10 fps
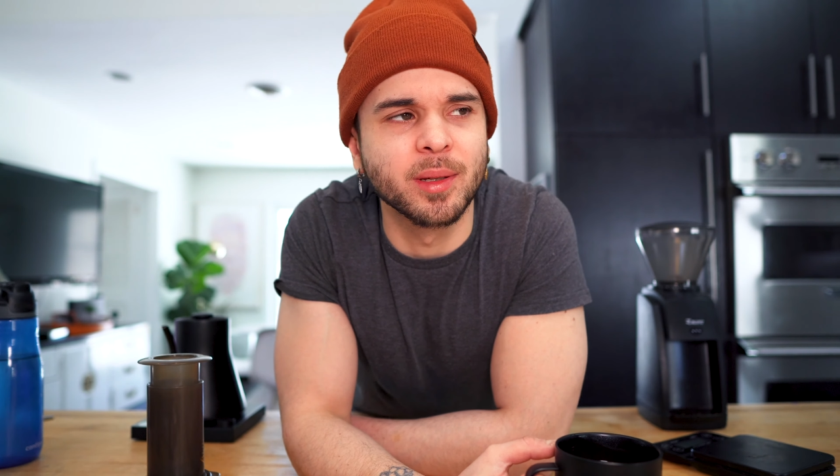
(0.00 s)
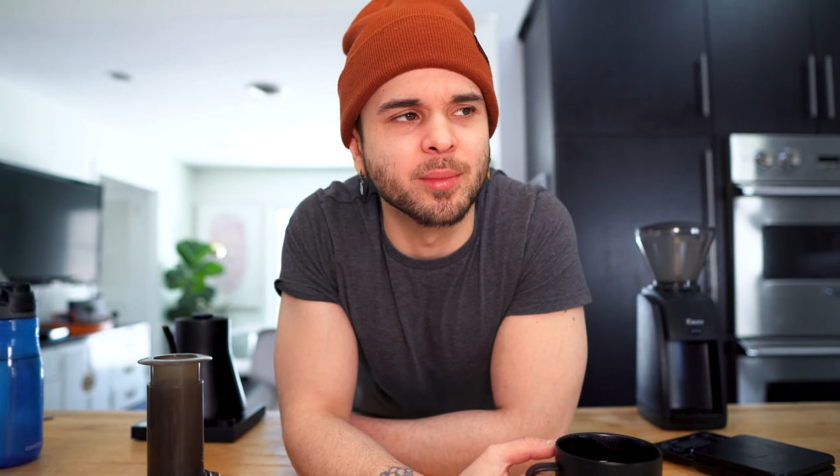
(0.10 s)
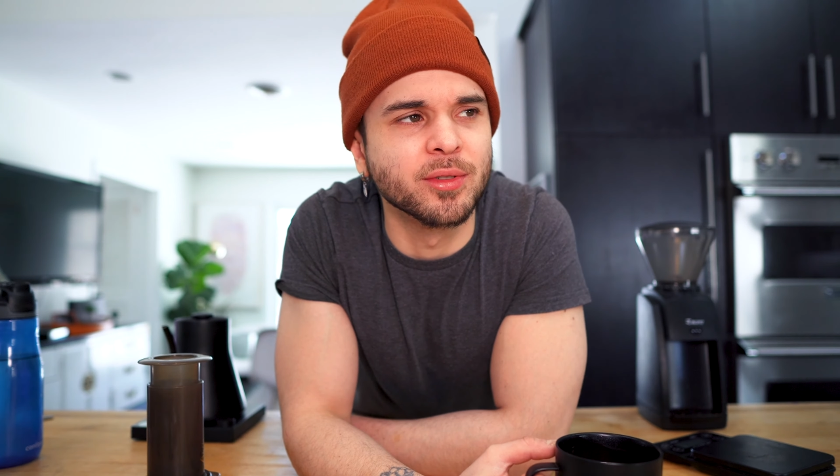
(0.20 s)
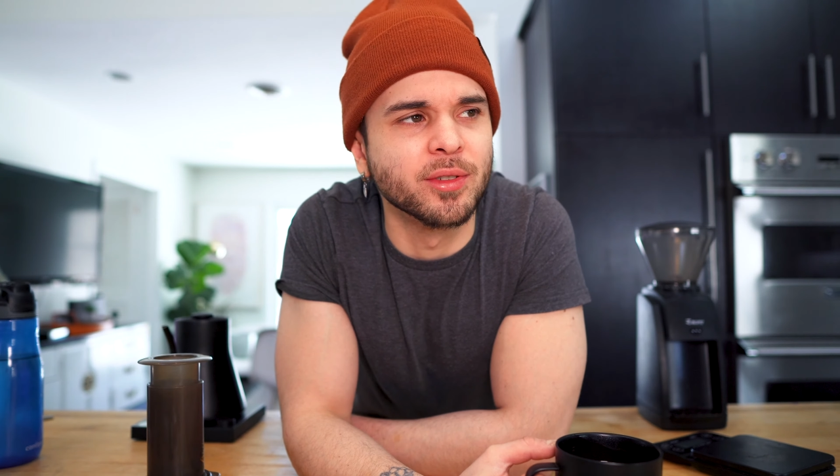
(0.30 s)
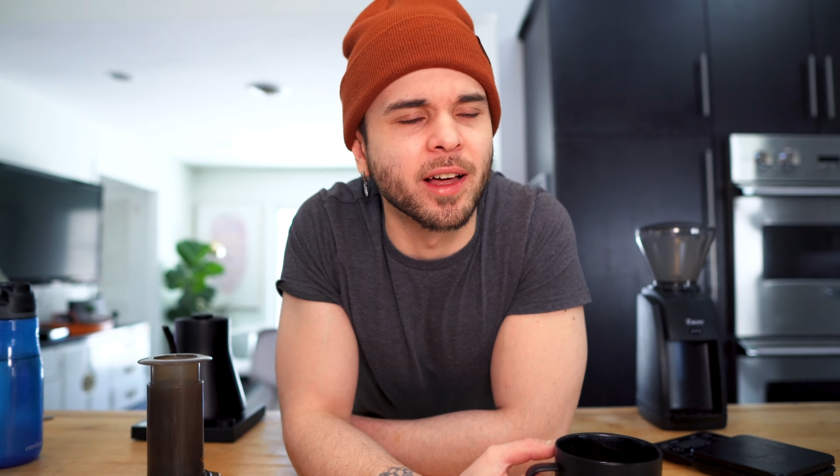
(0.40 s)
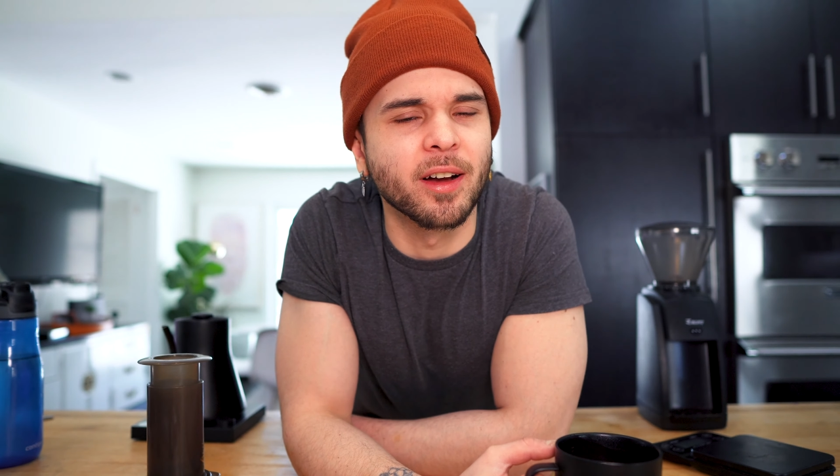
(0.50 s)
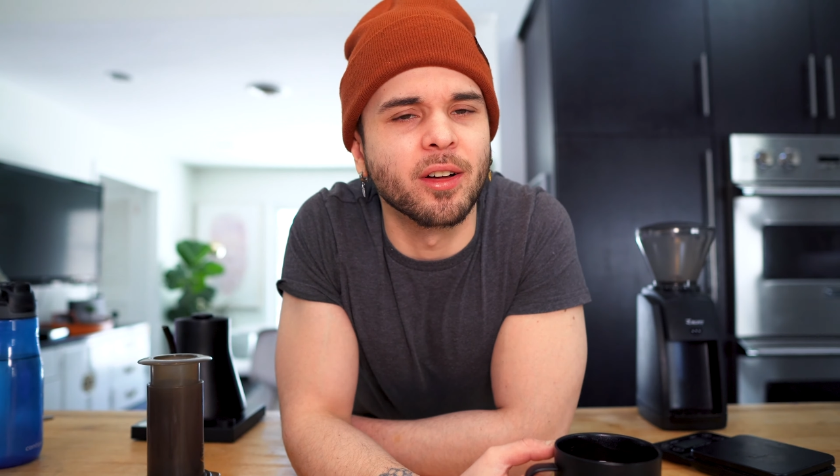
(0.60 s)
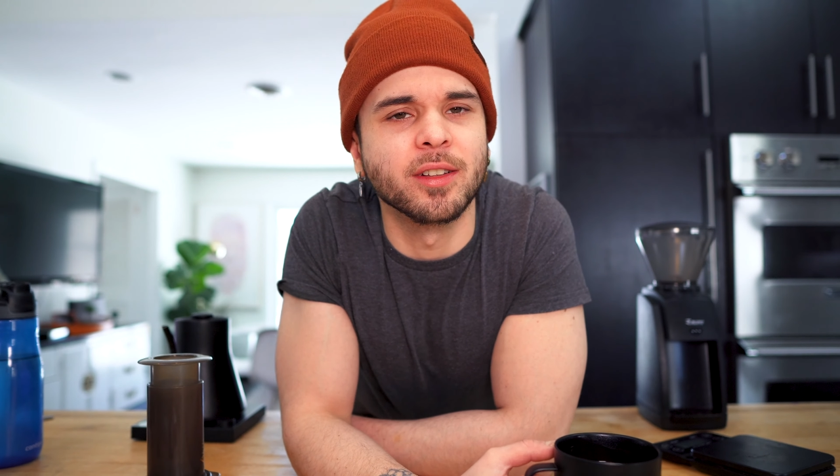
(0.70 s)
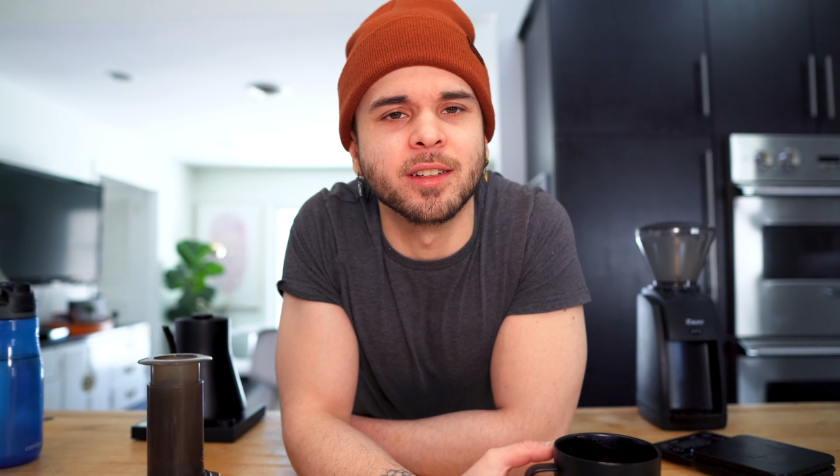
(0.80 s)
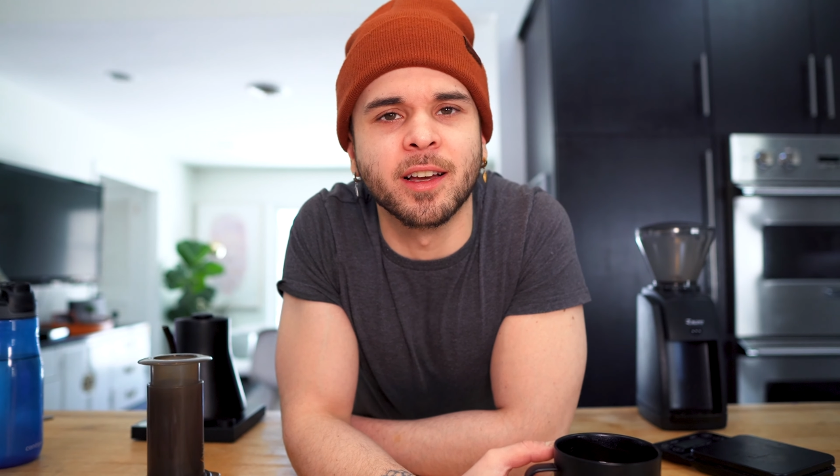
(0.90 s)
People do that
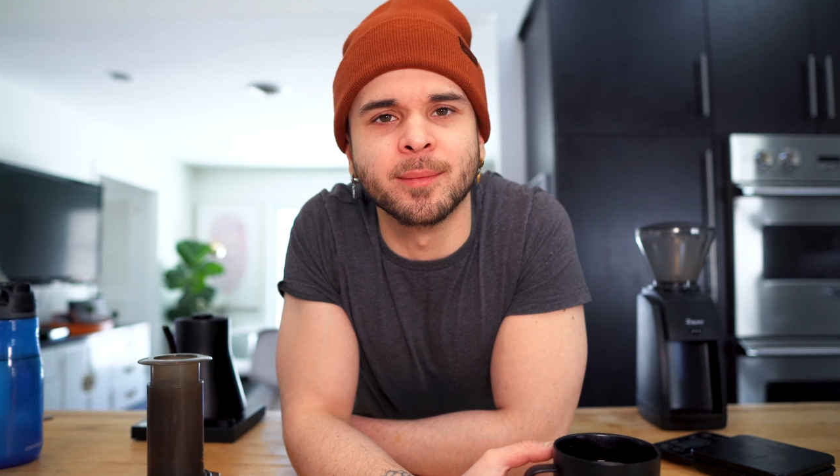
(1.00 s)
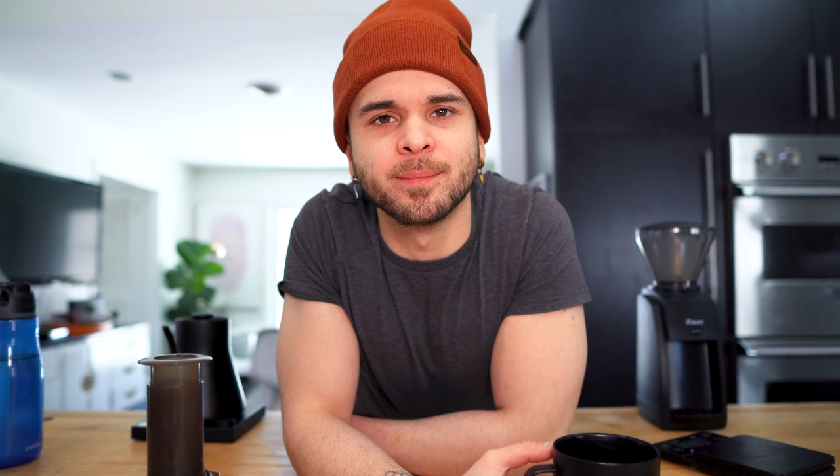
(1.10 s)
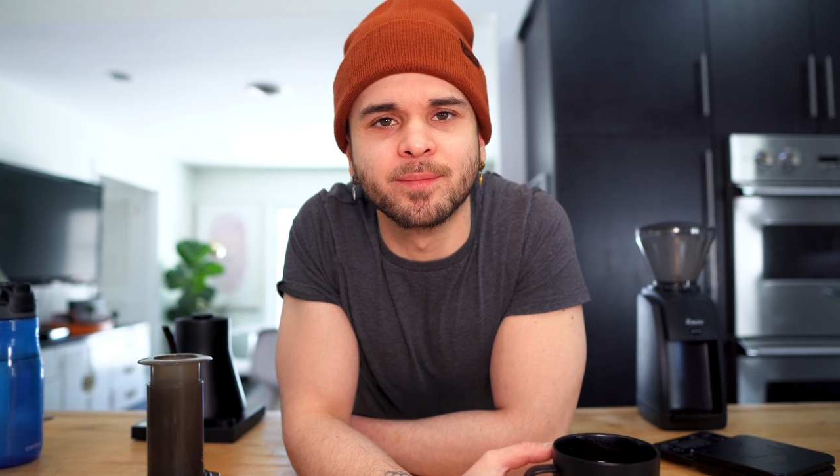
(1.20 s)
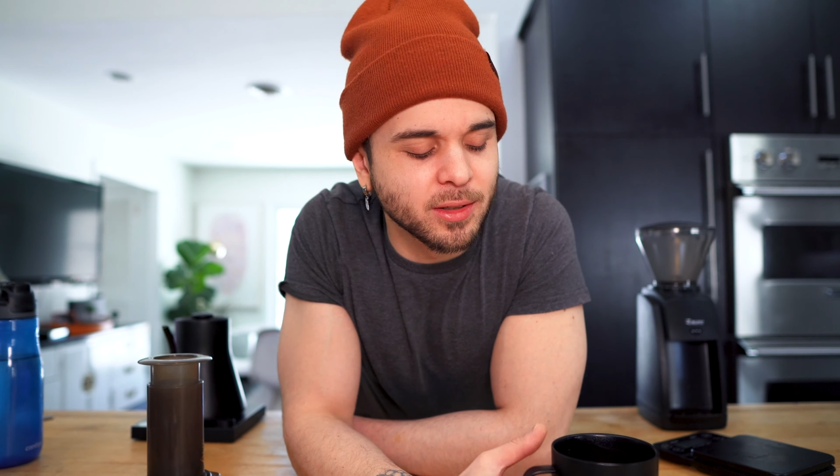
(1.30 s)
all the time.